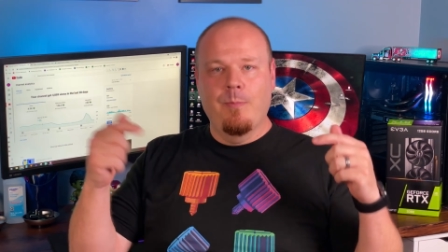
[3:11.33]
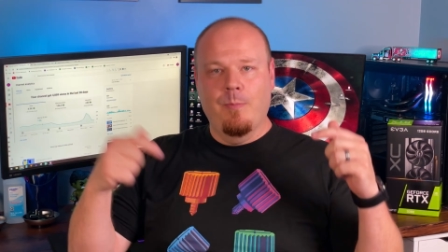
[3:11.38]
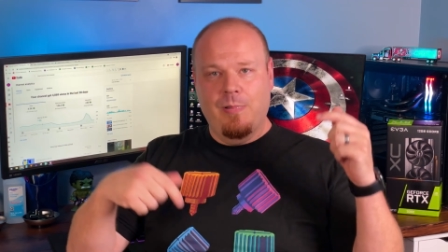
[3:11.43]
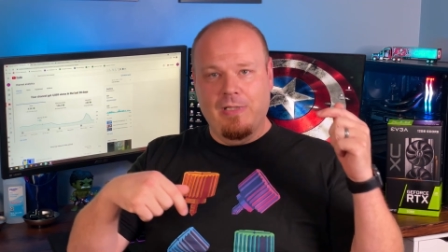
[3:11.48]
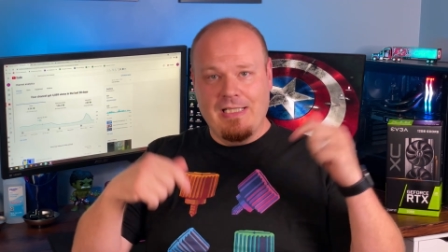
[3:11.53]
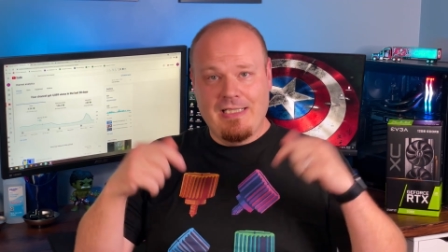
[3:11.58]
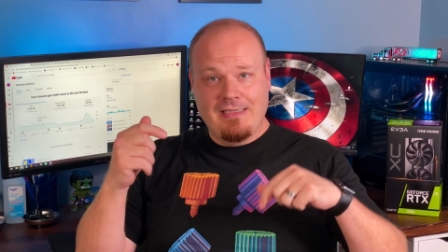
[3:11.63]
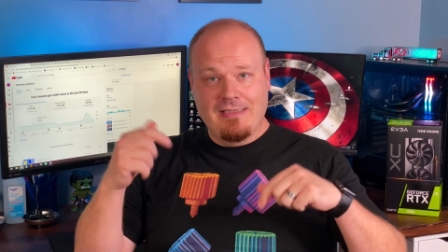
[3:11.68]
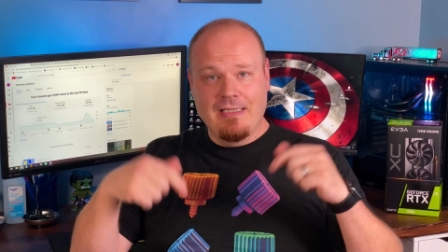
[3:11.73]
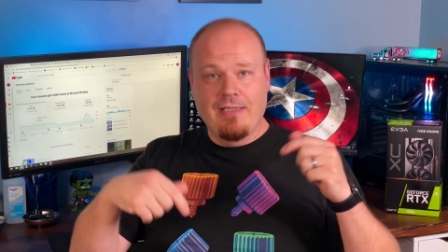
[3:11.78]

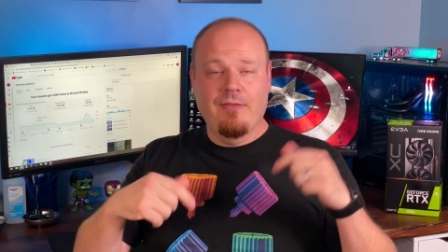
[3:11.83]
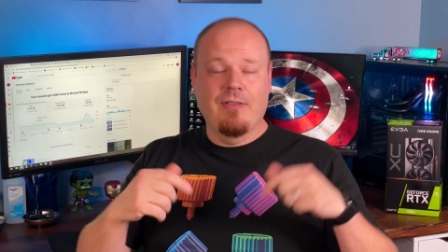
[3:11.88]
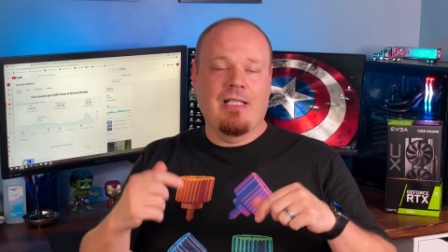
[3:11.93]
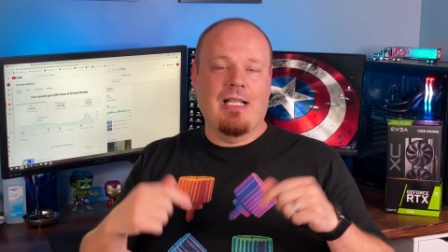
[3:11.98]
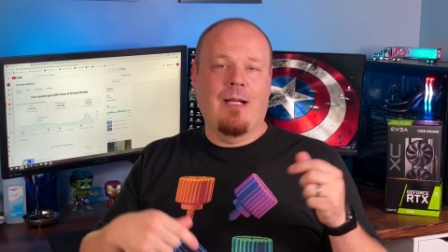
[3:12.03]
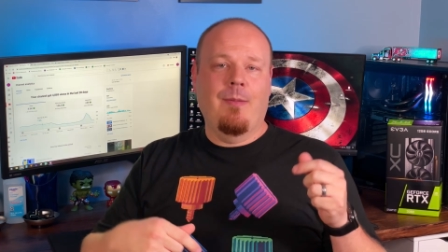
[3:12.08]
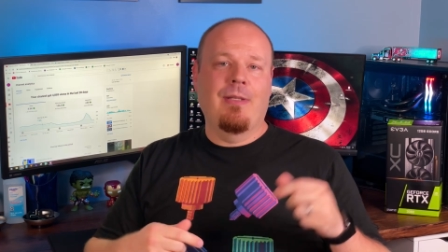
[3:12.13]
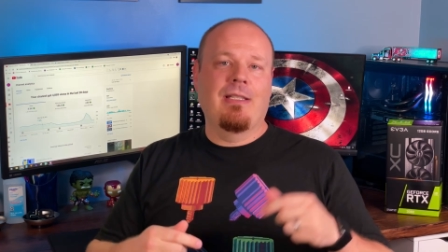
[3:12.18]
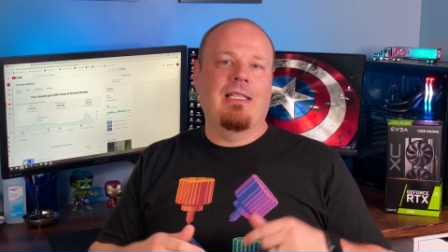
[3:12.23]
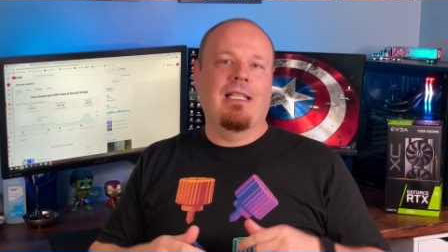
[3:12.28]
Please leave a
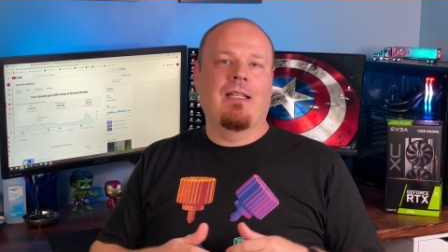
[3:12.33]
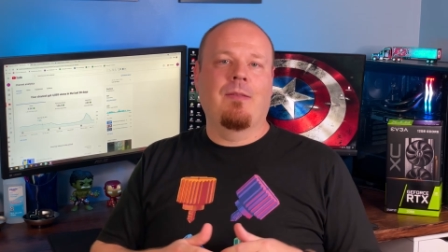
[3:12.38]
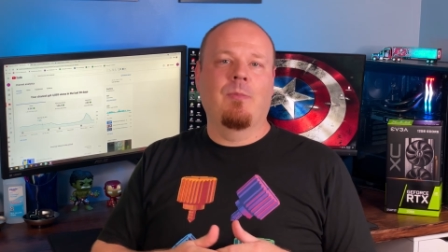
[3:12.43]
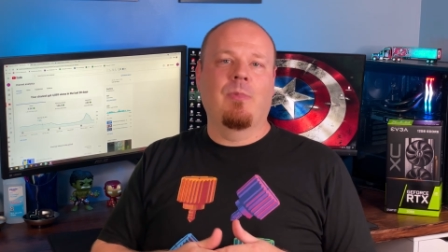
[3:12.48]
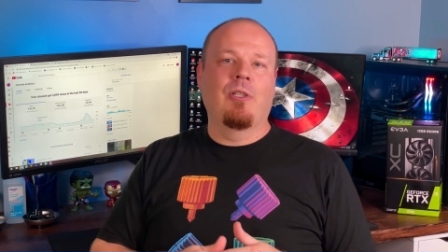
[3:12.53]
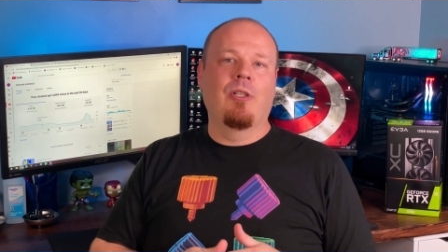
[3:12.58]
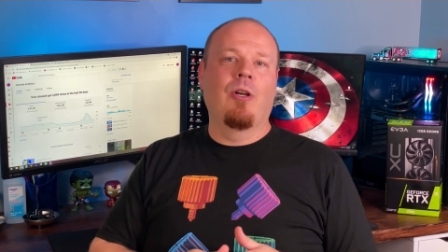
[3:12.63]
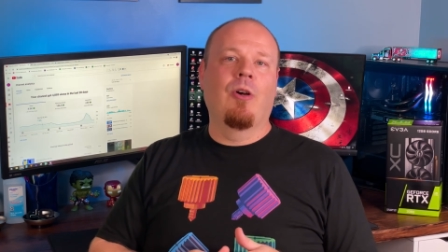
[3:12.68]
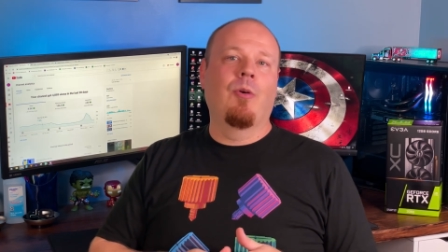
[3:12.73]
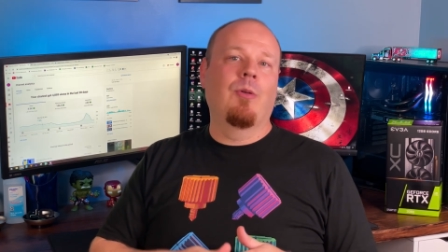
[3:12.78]
comment down
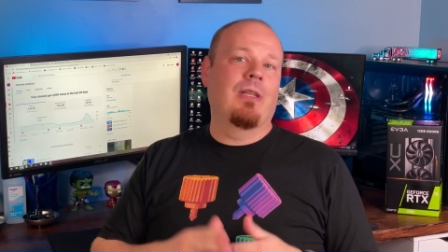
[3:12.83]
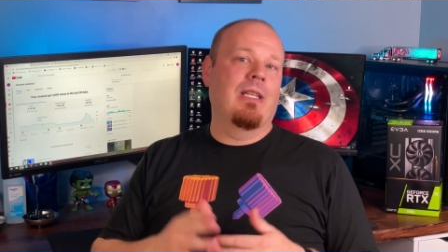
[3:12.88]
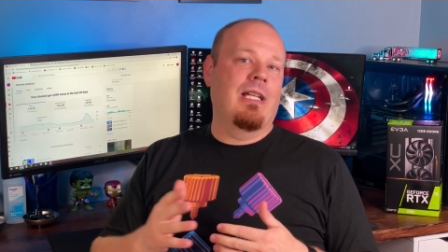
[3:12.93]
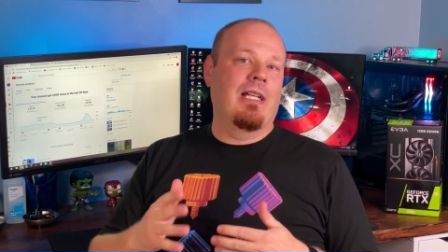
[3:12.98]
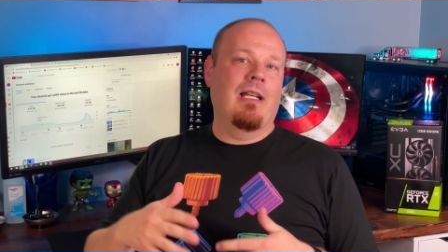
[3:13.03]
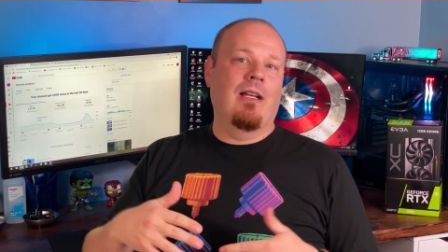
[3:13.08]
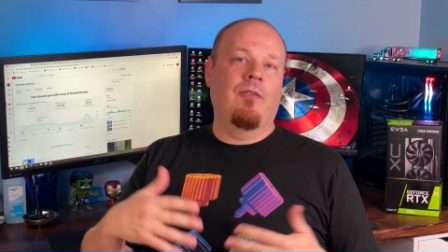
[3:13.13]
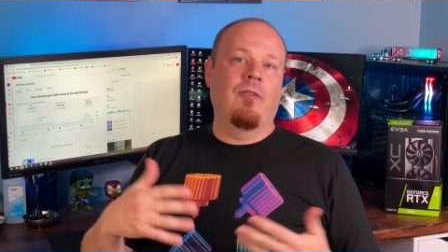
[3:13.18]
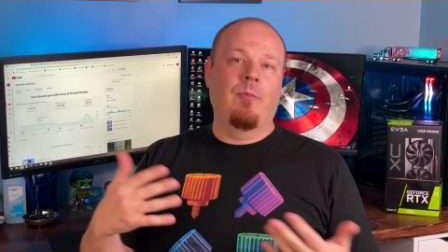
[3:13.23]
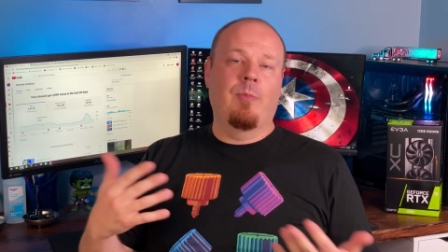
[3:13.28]
below and
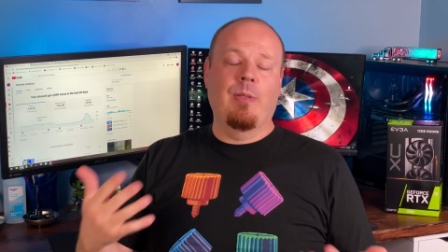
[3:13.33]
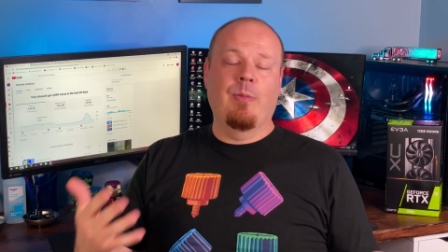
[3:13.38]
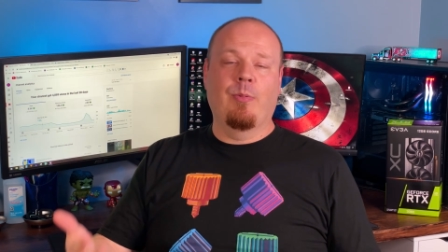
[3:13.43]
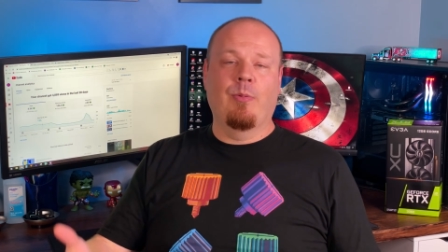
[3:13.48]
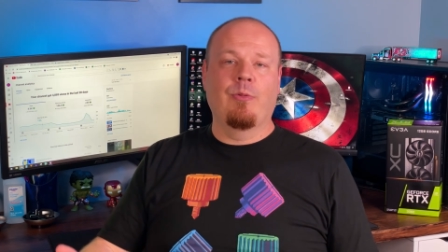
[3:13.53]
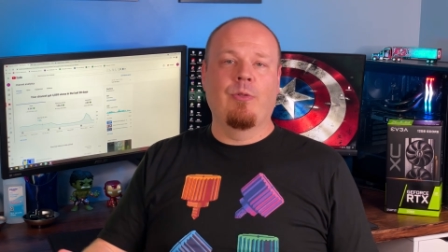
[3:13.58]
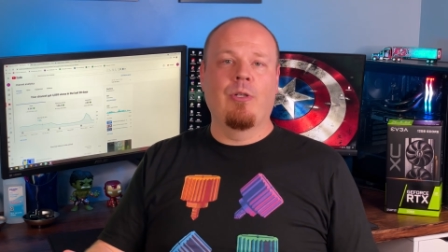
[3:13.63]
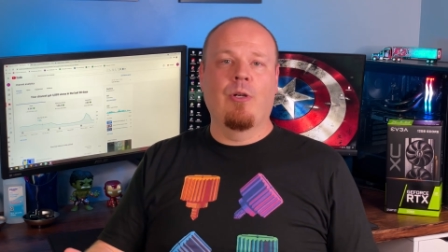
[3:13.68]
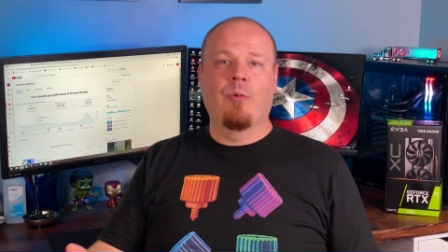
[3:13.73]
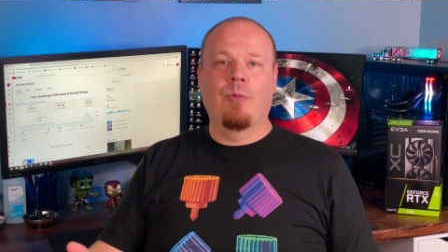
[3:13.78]
let other
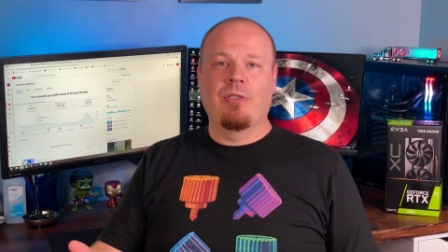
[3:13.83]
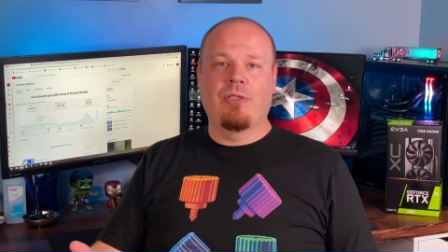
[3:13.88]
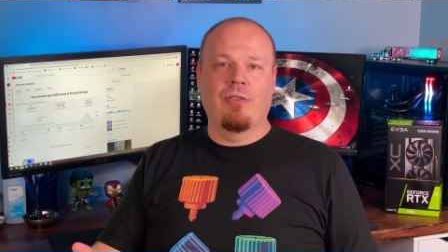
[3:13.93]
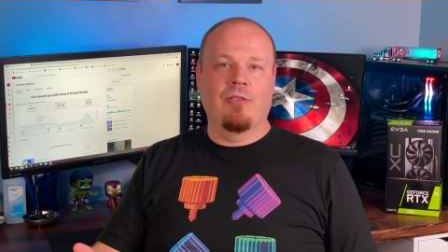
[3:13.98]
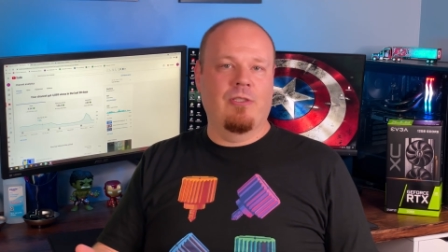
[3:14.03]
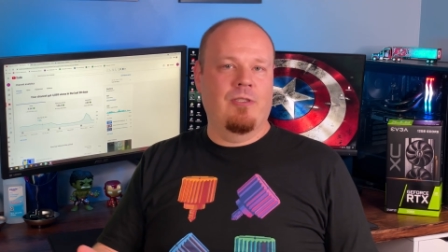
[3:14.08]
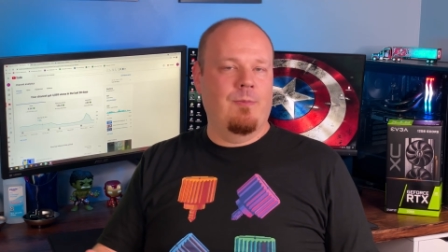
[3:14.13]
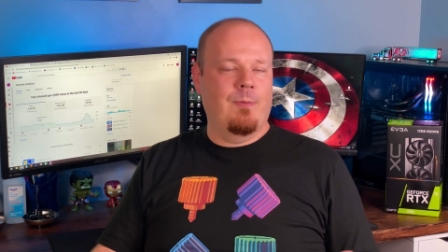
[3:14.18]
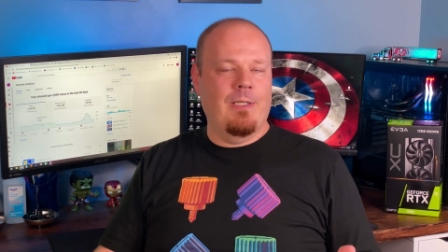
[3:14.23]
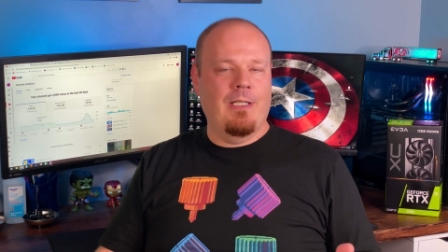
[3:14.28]
people know what your
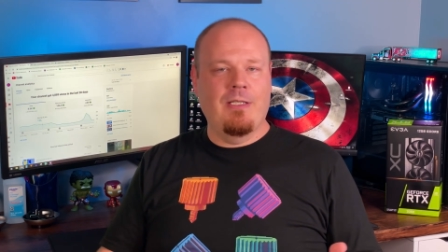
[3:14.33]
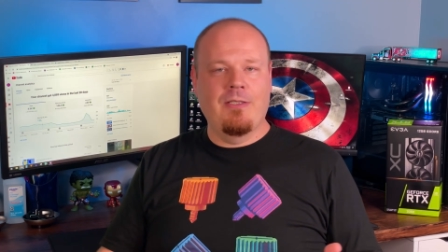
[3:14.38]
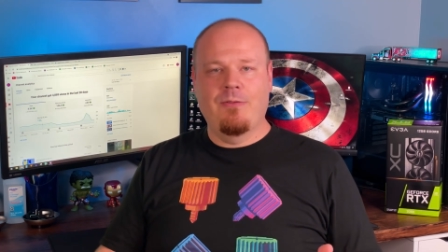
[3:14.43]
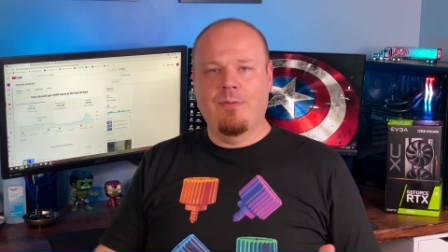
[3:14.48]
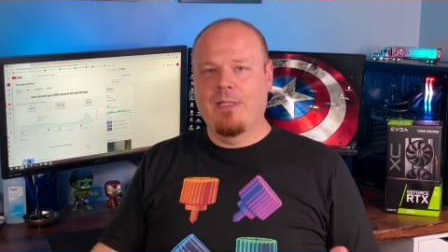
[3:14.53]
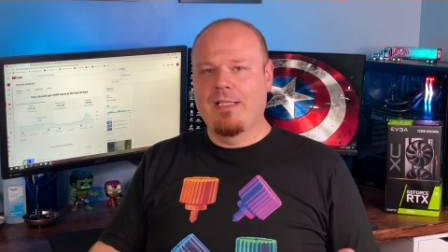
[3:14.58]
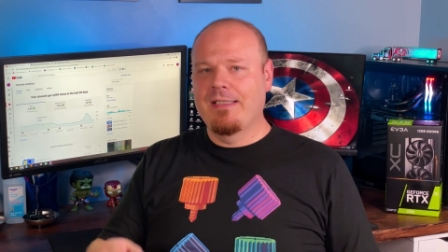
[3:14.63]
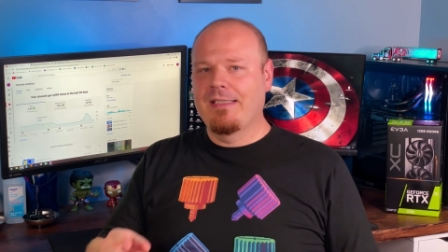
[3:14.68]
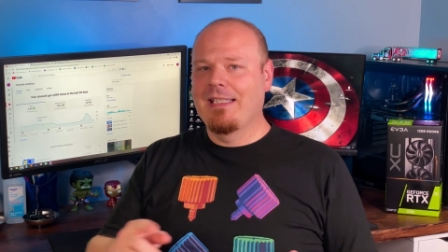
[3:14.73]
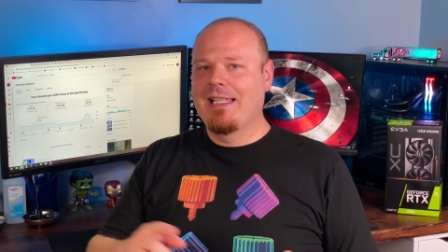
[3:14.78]
experience
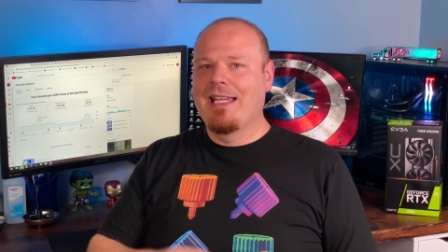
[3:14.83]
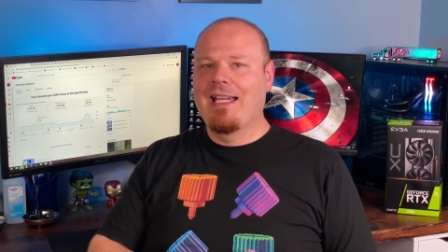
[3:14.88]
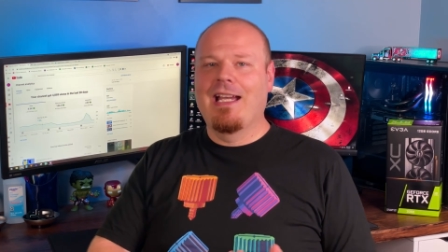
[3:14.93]
was.